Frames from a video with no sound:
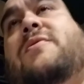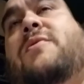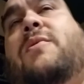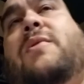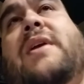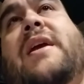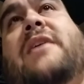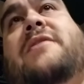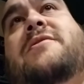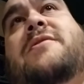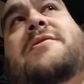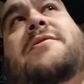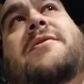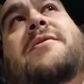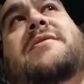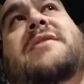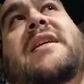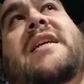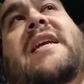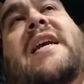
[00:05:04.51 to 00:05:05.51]
the only extra
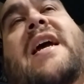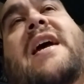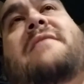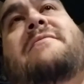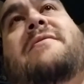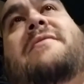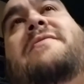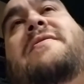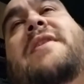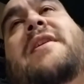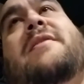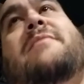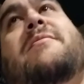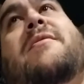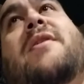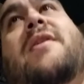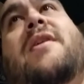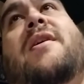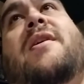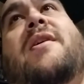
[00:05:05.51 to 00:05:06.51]
clothes that he had would fit him
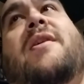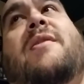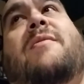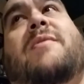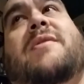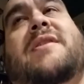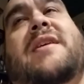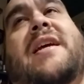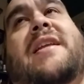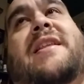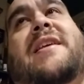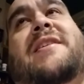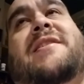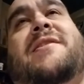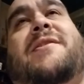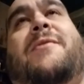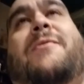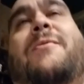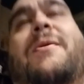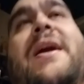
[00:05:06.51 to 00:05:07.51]
was like this
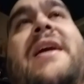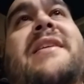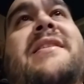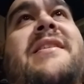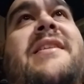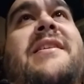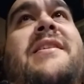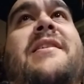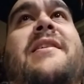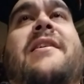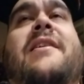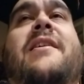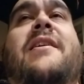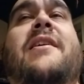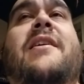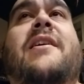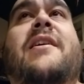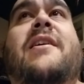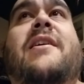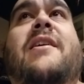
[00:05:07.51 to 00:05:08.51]
crazy
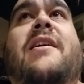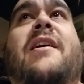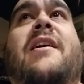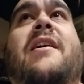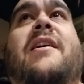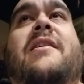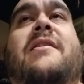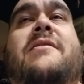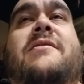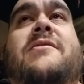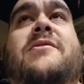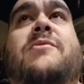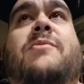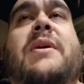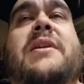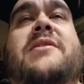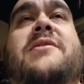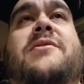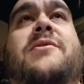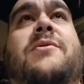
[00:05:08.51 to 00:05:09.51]

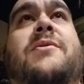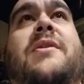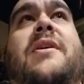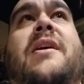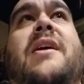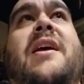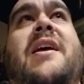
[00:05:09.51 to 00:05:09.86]
sweatsuit,